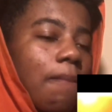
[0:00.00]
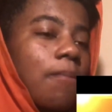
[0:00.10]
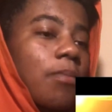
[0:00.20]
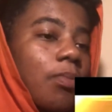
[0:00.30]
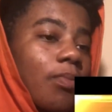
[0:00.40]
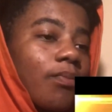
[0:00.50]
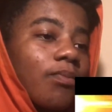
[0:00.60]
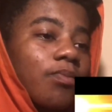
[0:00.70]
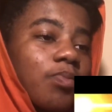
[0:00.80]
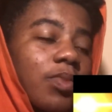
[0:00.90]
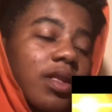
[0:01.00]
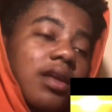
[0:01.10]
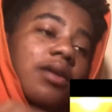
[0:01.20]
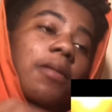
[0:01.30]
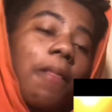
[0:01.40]
Where's
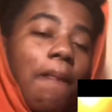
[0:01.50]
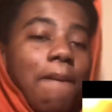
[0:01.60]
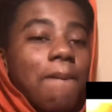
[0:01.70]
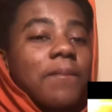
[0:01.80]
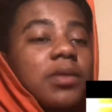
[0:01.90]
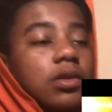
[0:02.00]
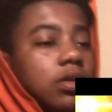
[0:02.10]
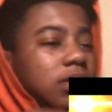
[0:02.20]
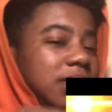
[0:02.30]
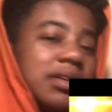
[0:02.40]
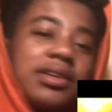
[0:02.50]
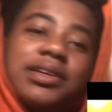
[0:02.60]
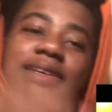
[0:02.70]
cheeseburger I am.